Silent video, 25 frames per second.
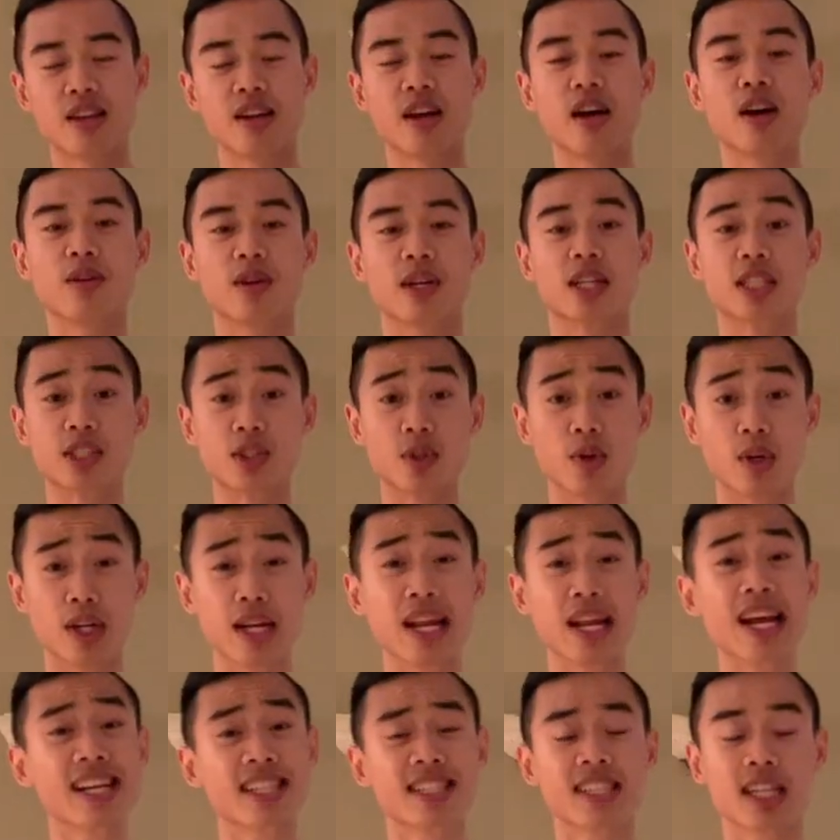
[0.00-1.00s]
All right, so our
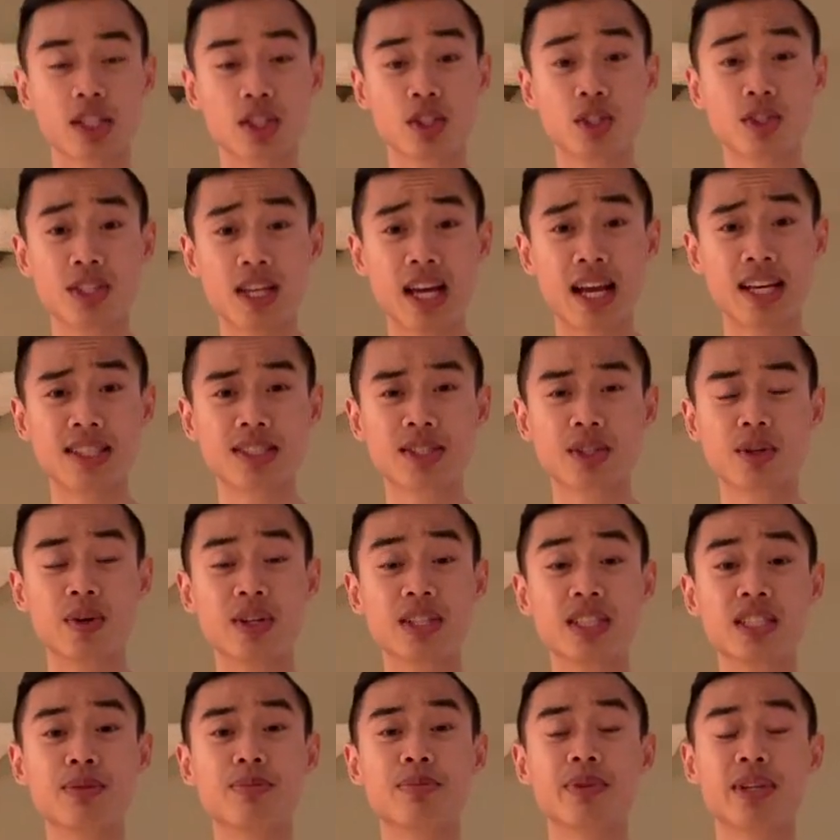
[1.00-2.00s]
next exercise is going
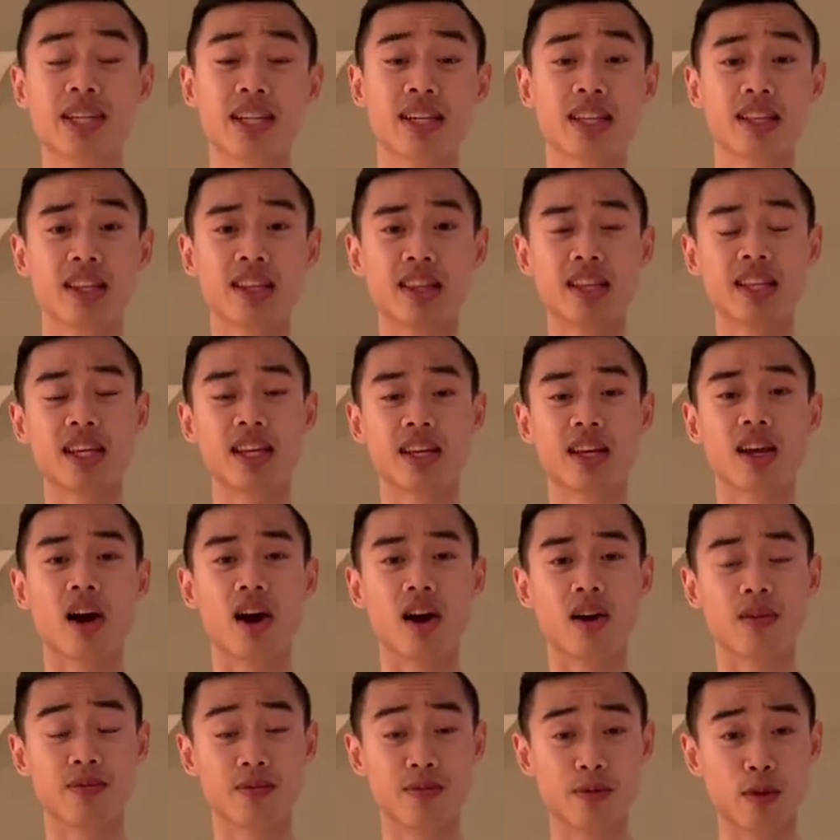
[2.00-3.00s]
to be the
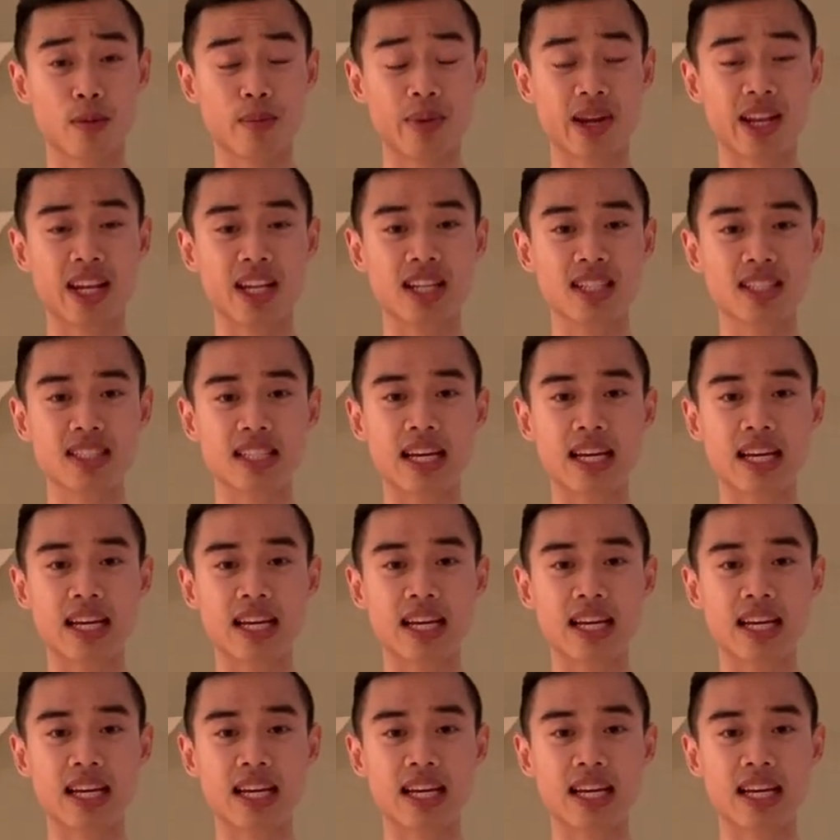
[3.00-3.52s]
Romanian